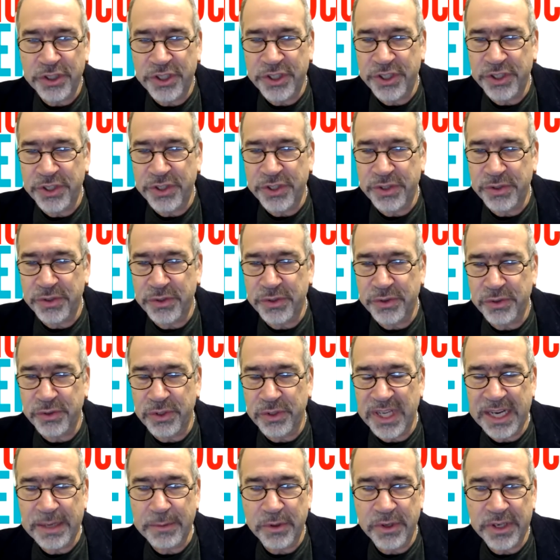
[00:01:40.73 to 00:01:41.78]
to
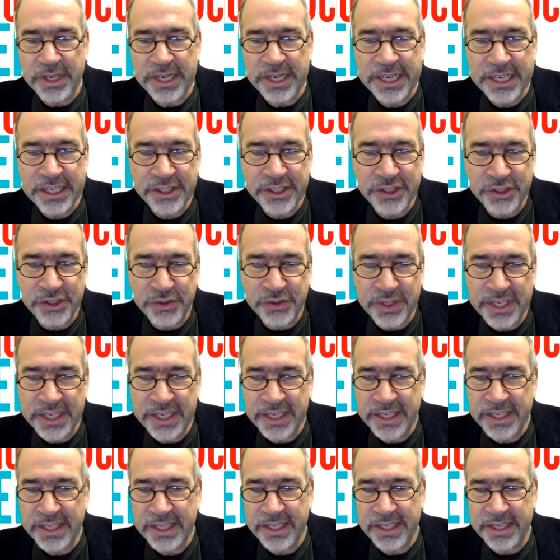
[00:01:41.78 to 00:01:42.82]
labor
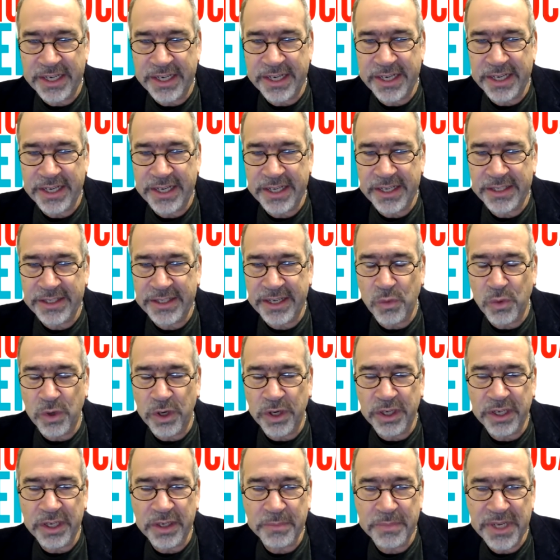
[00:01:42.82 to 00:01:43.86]
history and
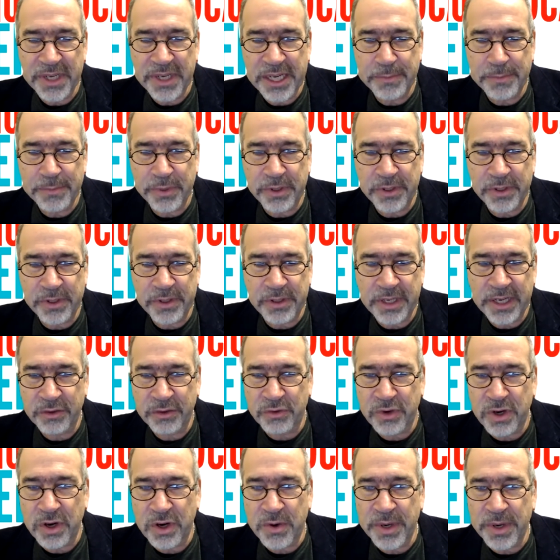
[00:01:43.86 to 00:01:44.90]
working people
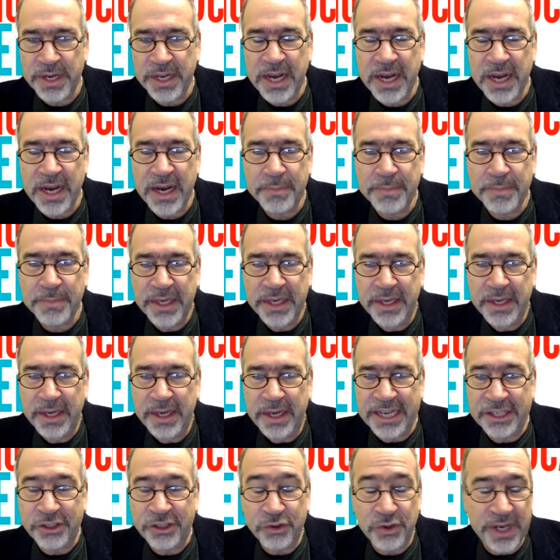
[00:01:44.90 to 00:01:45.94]
growing up.
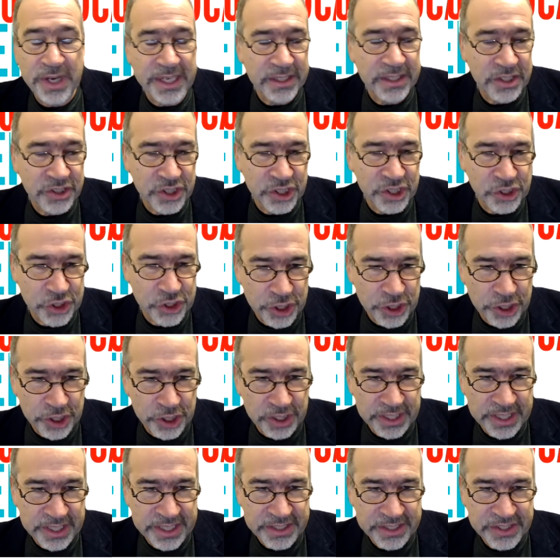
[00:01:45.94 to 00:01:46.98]
I trained as a
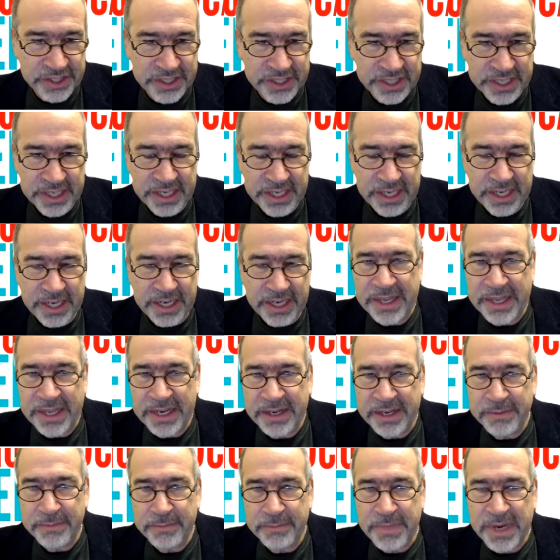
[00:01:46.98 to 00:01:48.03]
journalist. And
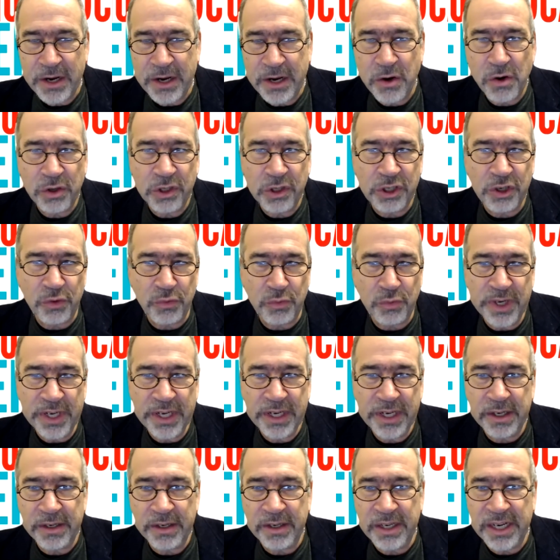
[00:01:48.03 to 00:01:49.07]
in my whole
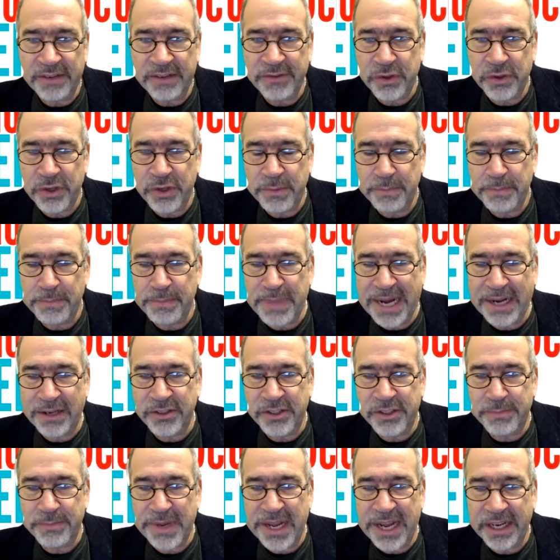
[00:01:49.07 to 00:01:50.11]
career, I've sort of
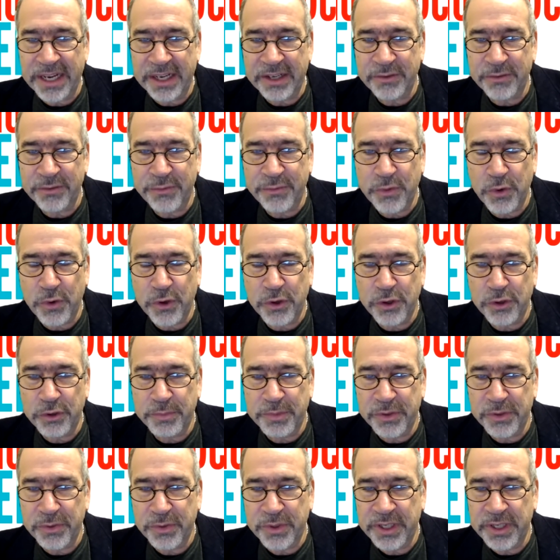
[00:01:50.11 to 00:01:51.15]
bounced back and forth
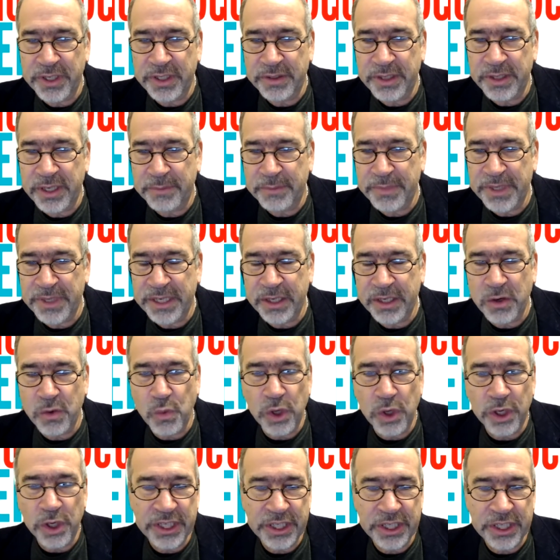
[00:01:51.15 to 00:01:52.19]
between being a
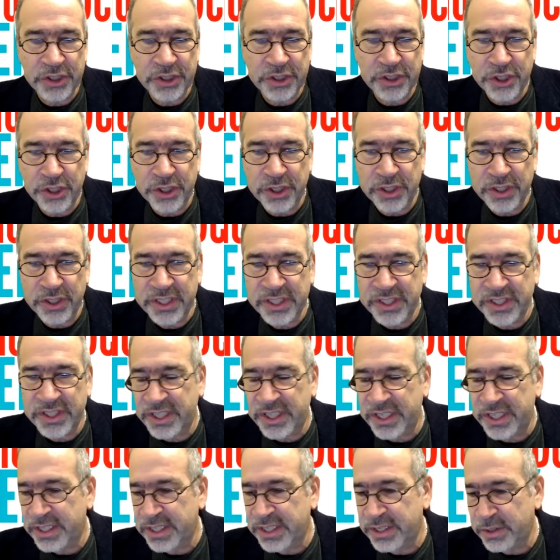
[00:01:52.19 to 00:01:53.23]
working journalist
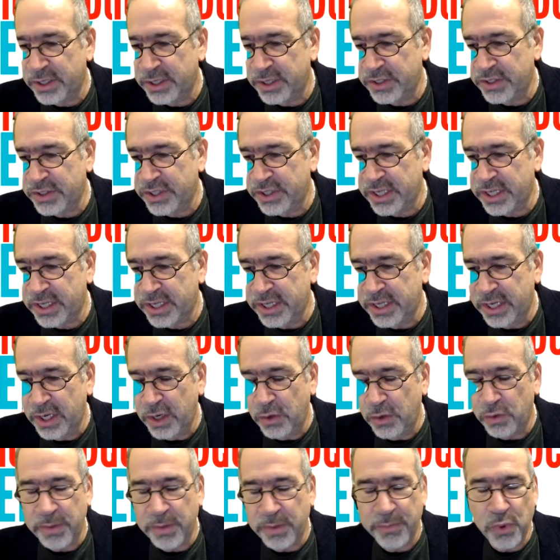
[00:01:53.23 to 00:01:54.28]
as a
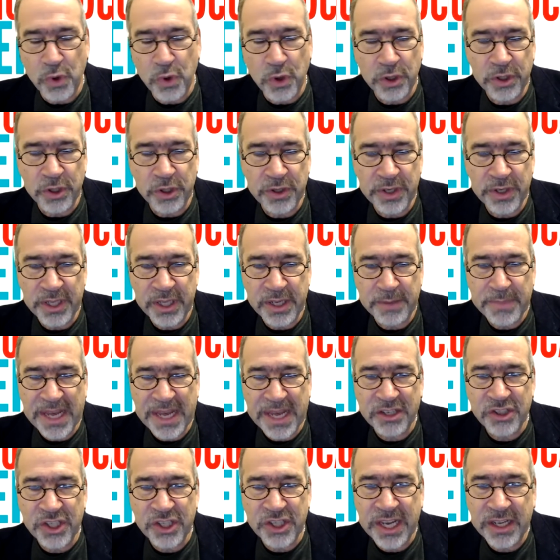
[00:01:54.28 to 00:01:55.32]
reporter and the
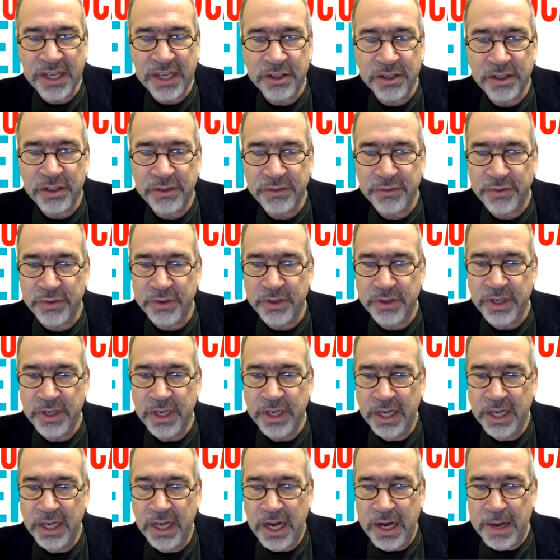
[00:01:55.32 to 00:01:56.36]
managing editor for
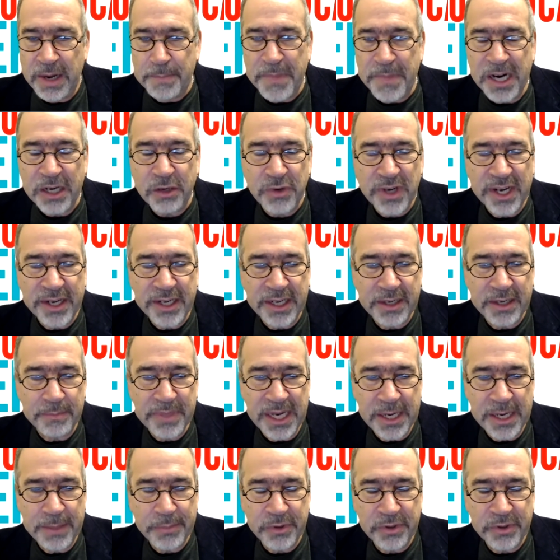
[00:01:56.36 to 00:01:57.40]
muckraking
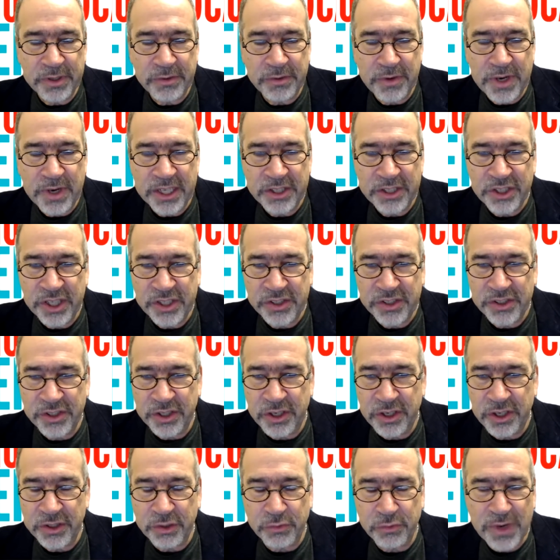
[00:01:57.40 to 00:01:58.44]
paper in Rochester
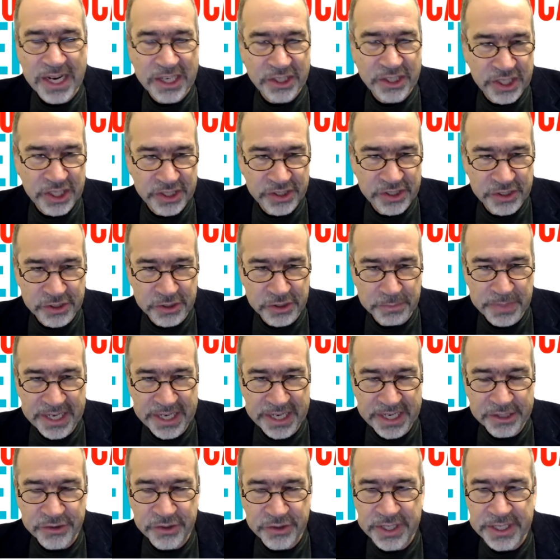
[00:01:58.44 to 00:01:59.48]
called the Rochester
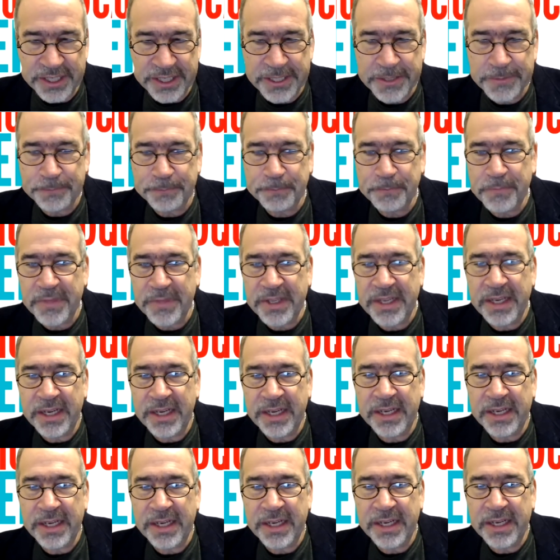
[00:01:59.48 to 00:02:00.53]
Patriot,
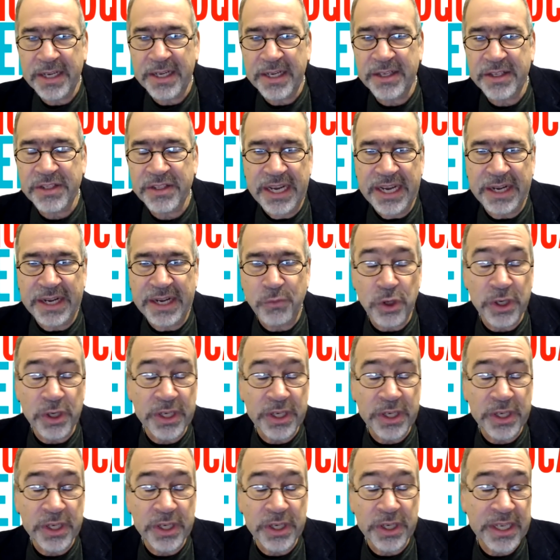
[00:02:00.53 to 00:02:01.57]
and
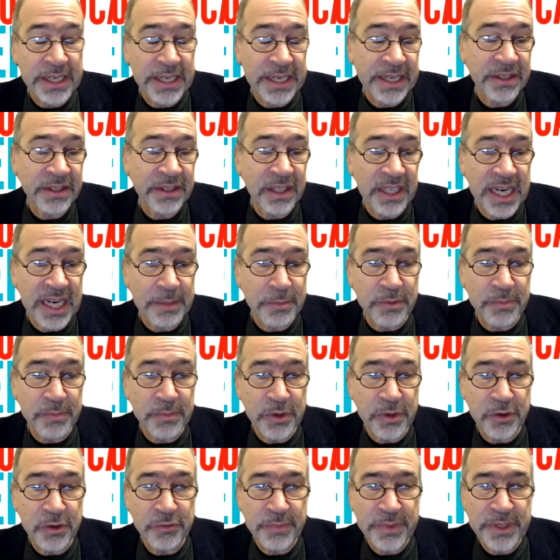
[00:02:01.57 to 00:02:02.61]
working in the labor
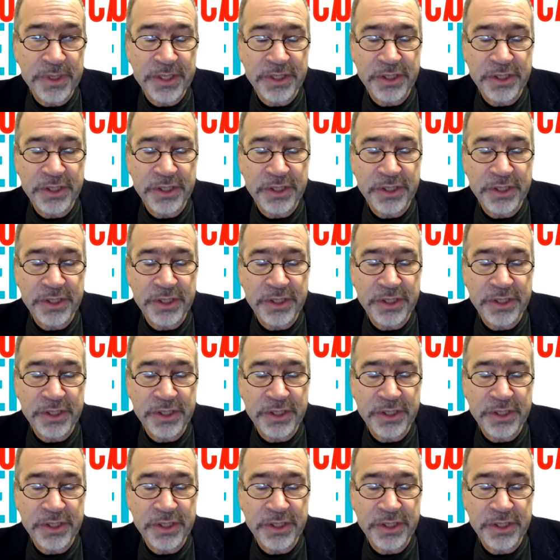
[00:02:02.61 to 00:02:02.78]
movement,